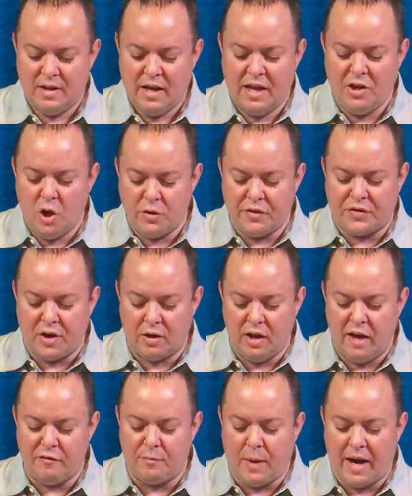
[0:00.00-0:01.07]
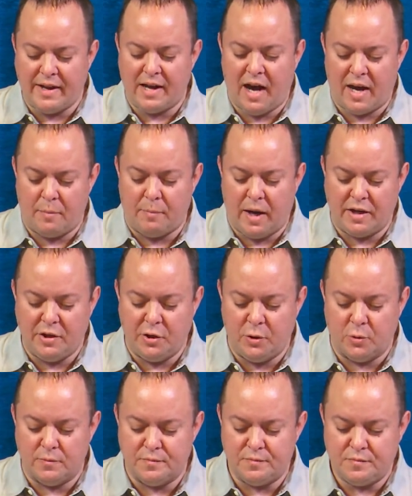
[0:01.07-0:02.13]
and know that they're loved by God and by
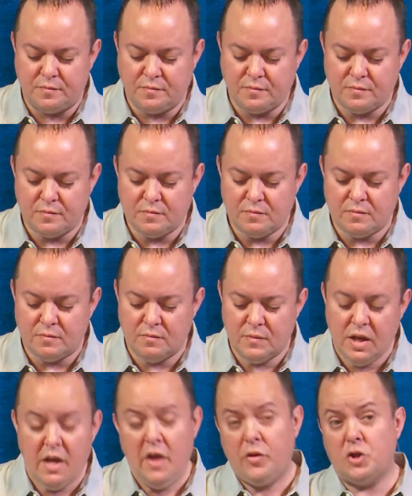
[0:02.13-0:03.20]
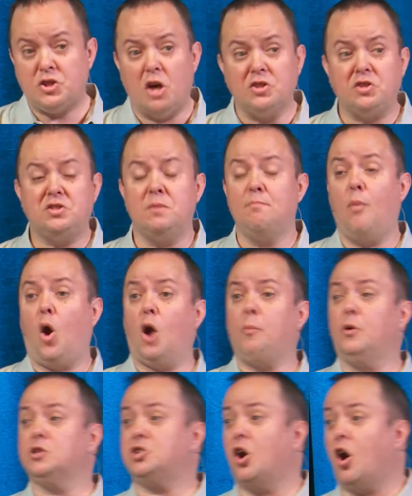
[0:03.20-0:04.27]
you. There's also some
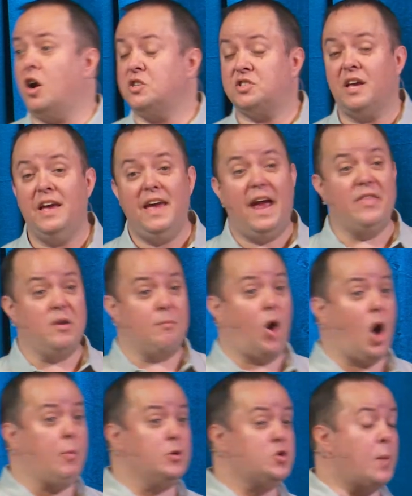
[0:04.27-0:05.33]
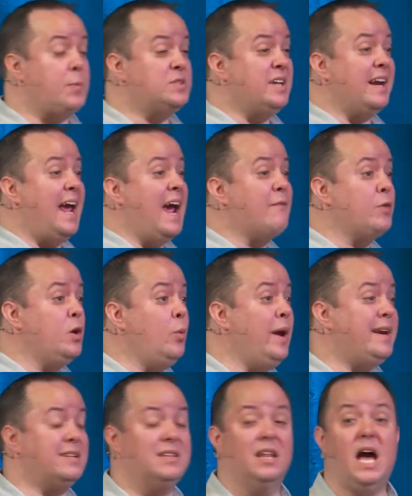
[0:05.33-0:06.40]
marble jars, and the marbles represent every
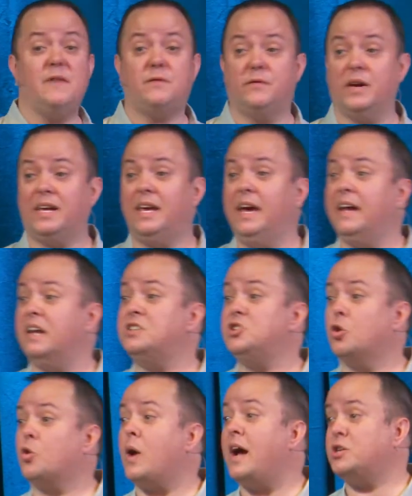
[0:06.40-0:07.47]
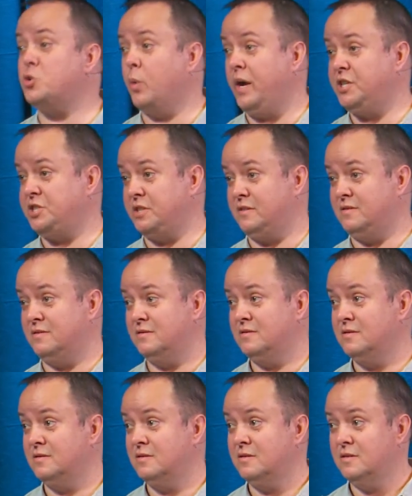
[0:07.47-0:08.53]
week in the life of a kid until graduation.
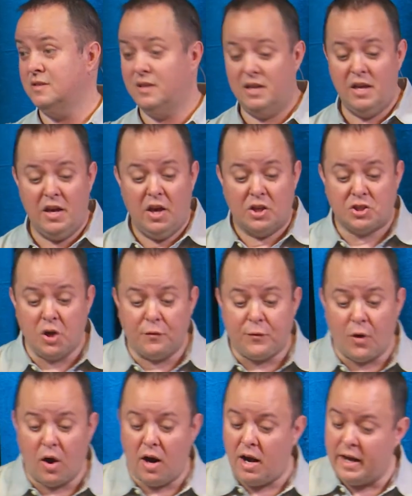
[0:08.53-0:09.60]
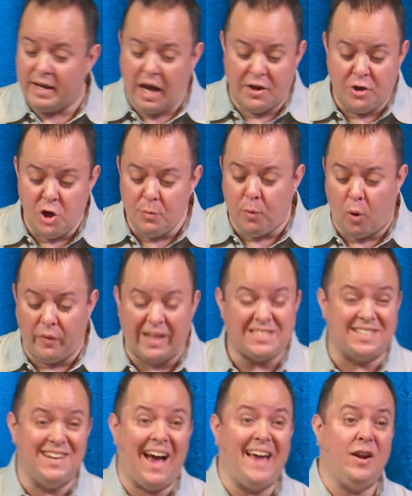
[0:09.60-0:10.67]
So for a newborn,
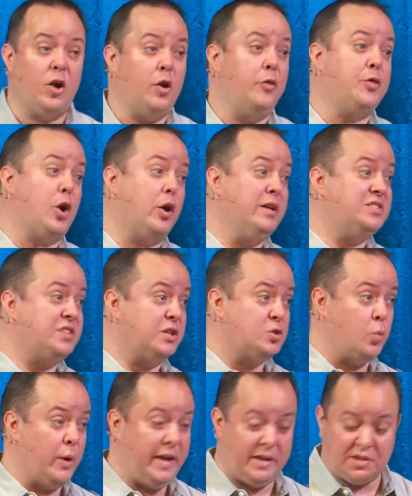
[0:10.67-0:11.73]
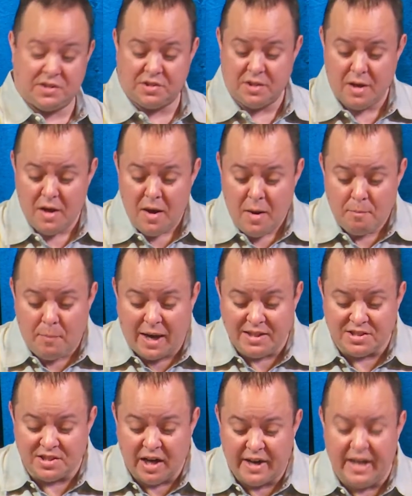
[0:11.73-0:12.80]
that's 936 weeks. My
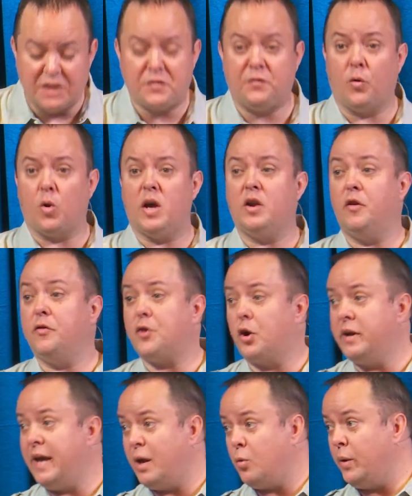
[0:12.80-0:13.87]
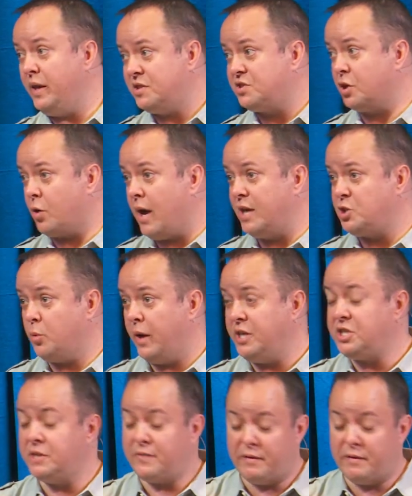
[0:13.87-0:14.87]
son has 438 weeks to graduation if